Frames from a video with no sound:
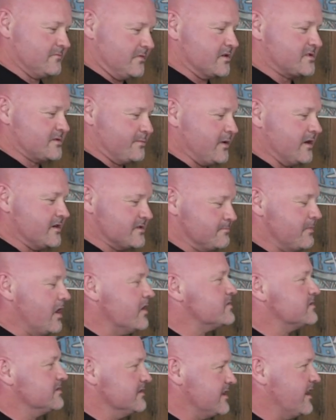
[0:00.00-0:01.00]
I suppose,
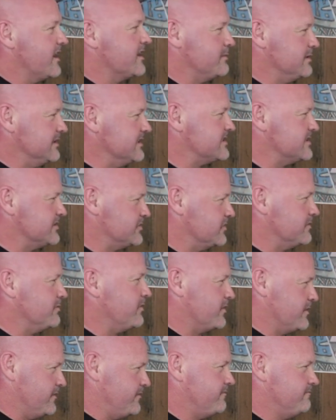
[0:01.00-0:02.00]
mostly going to be listened to
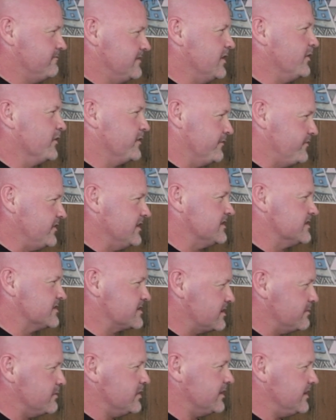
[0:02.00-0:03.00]
by the health and fitness
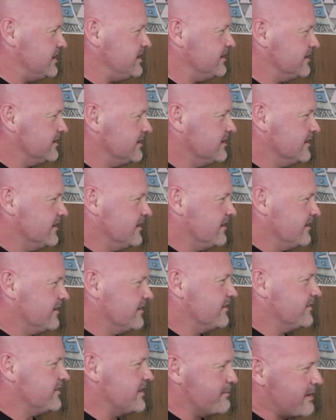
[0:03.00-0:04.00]
community,
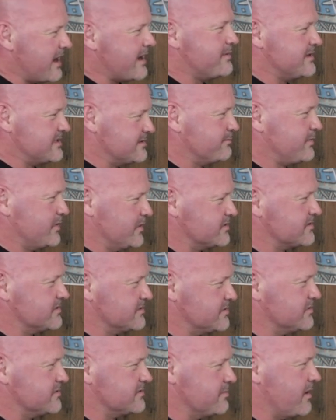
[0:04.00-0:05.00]
there may be some
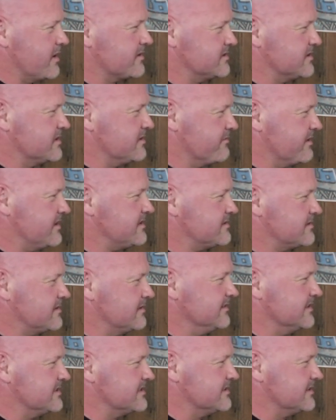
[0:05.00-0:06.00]
persons who smoke cigarettes
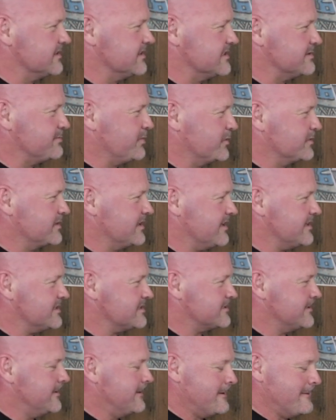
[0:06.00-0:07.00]
that listen to these
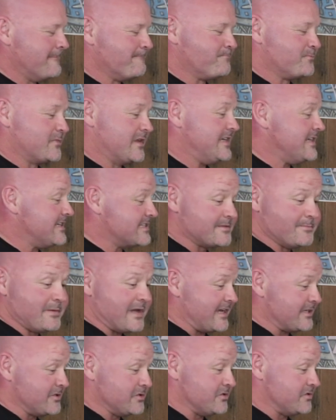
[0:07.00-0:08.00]
podcasts. Here's the
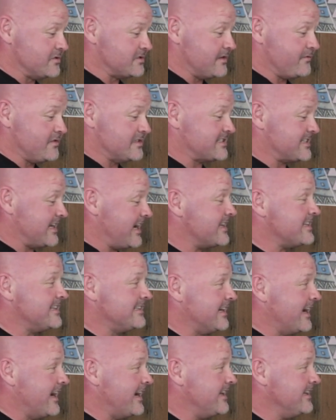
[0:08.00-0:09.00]
bad news. If you start your
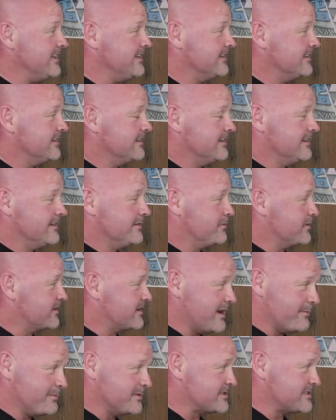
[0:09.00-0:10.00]
day with a
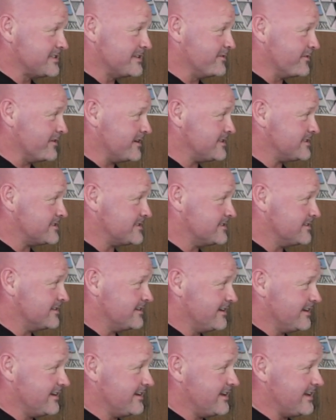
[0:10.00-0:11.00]
couple of cigarettes
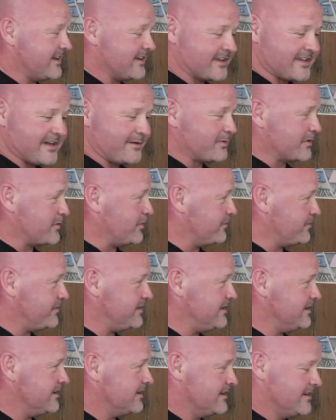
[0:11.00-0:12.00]
and a cup of
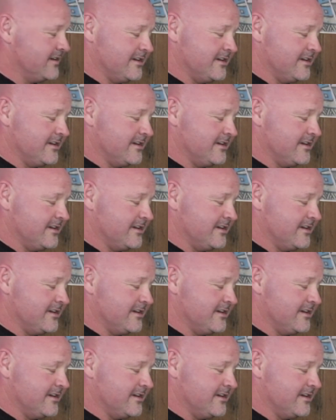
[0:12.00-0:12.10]
coffee,